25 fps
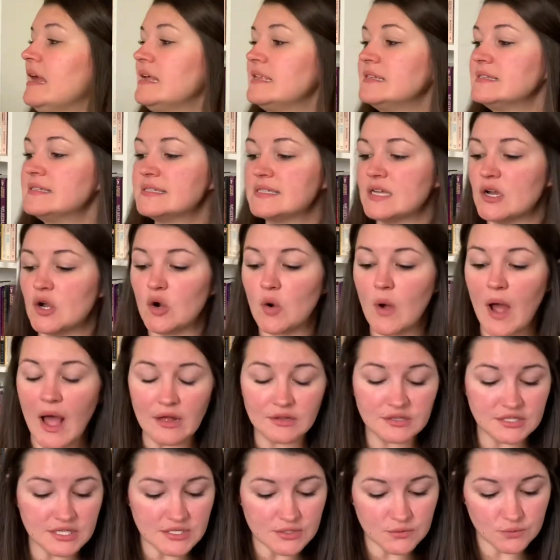And so
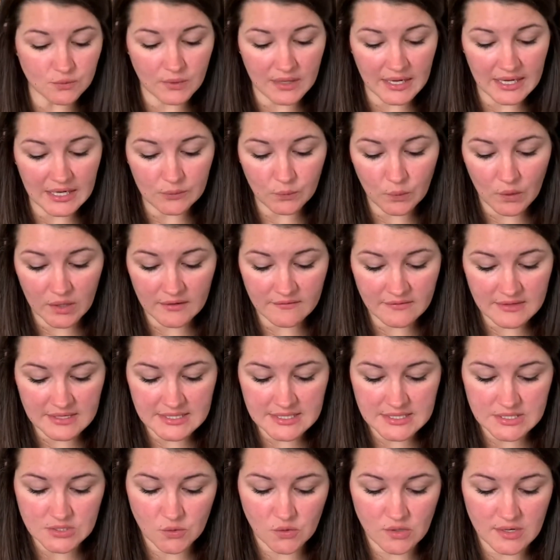I'll just read one of these
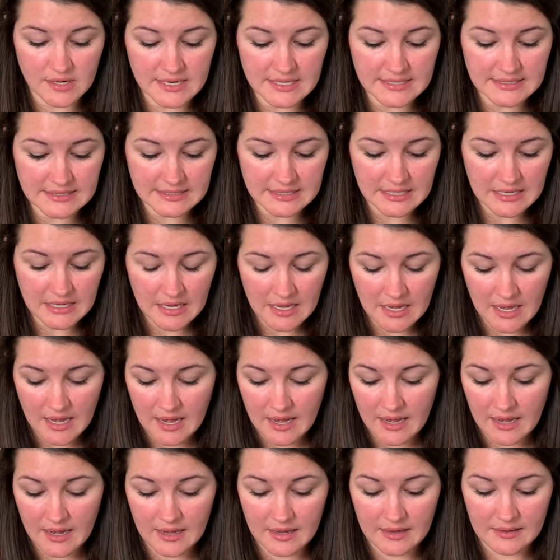stories
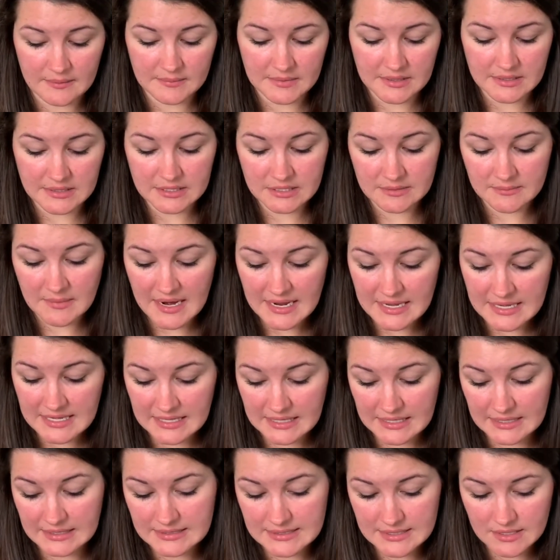to my
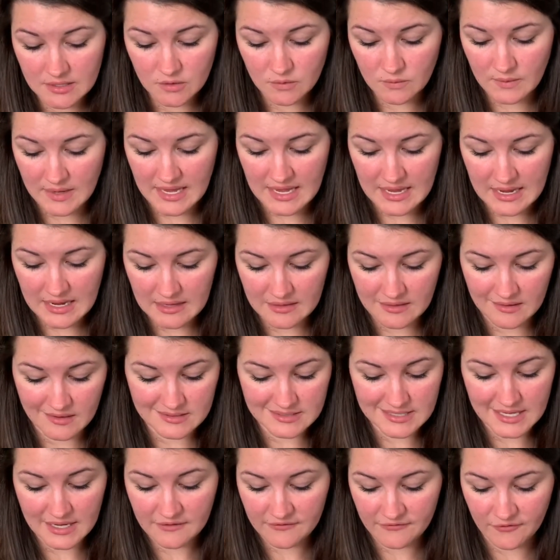kids a week. There's
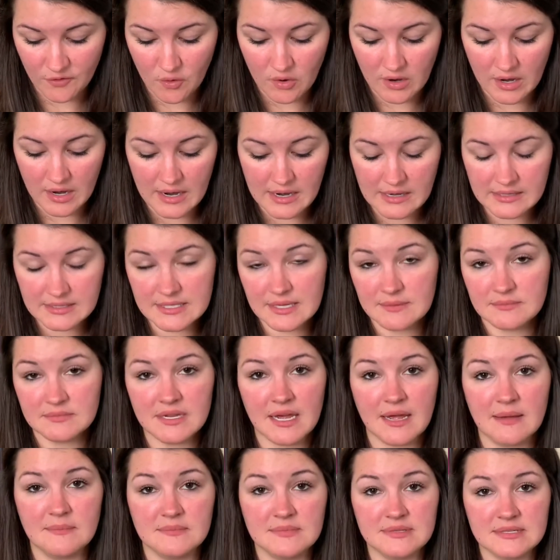4.
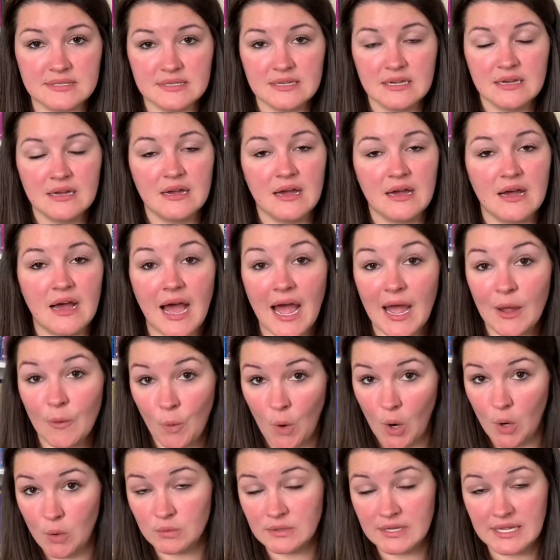Sometimes I
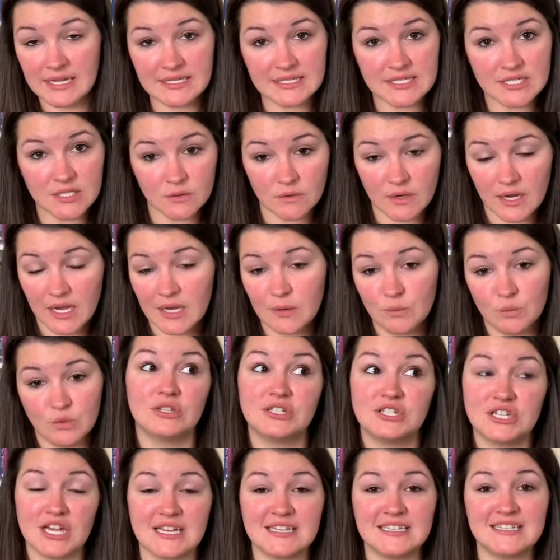won't get to it, and we'll
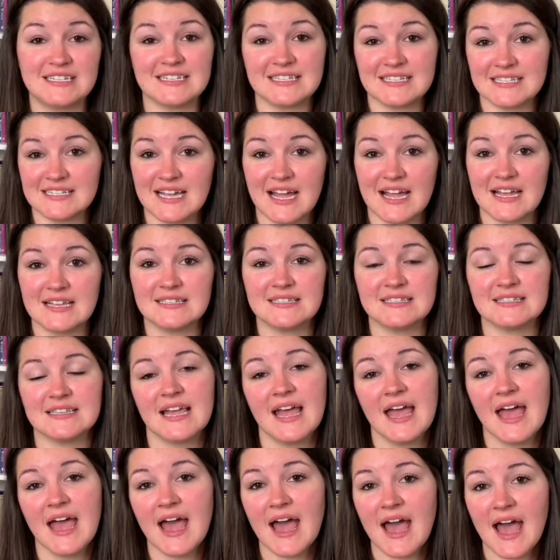just discuss
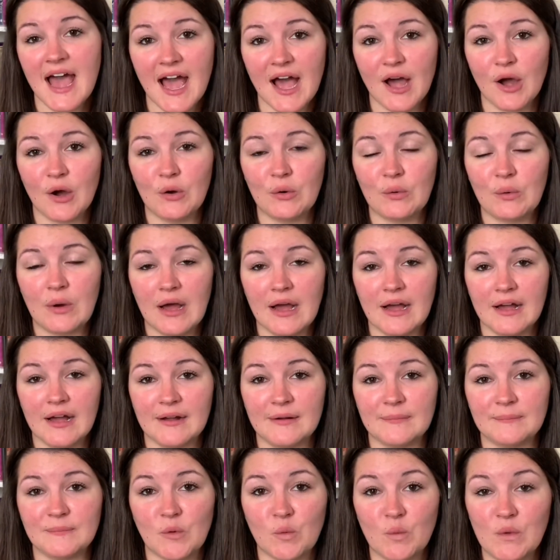how
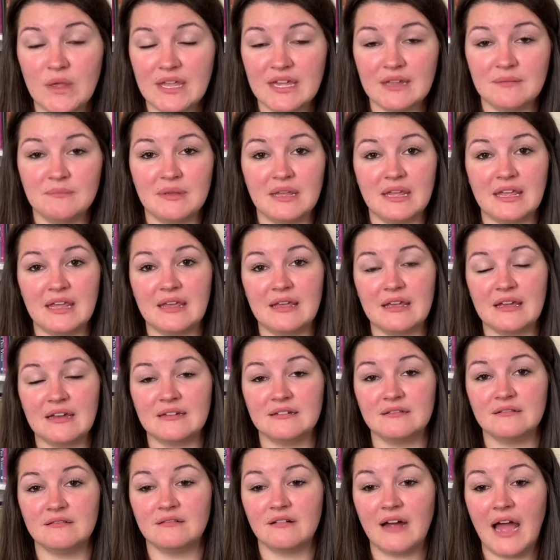
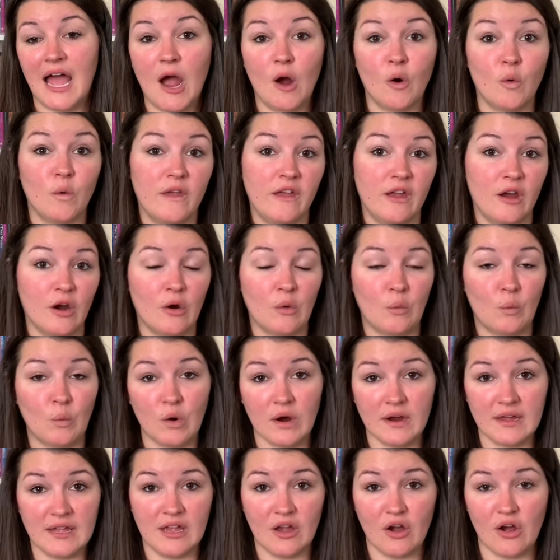we are
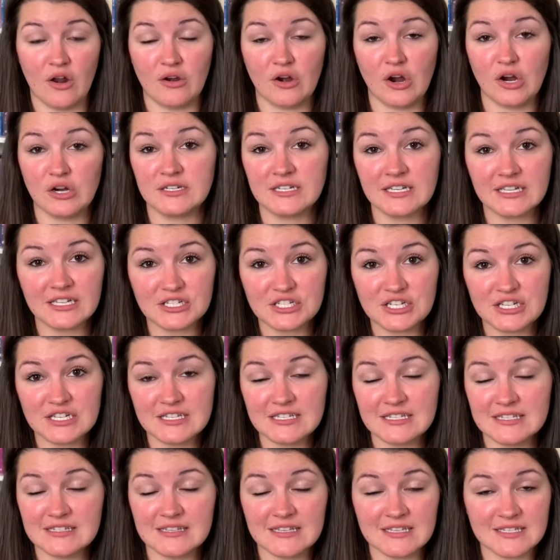working on our
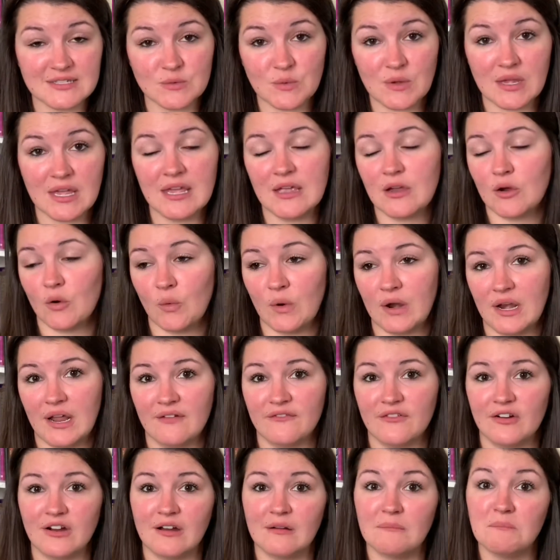diligence this week or
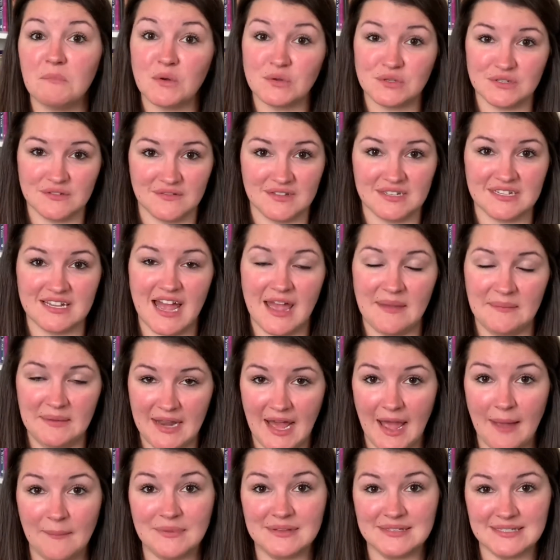whatever. Most of the time it
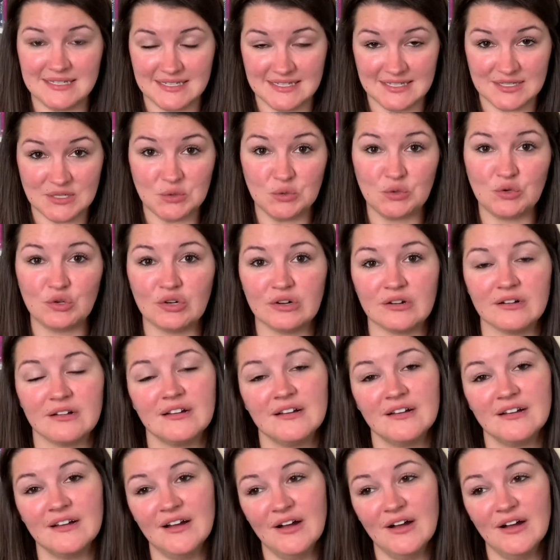happens at school.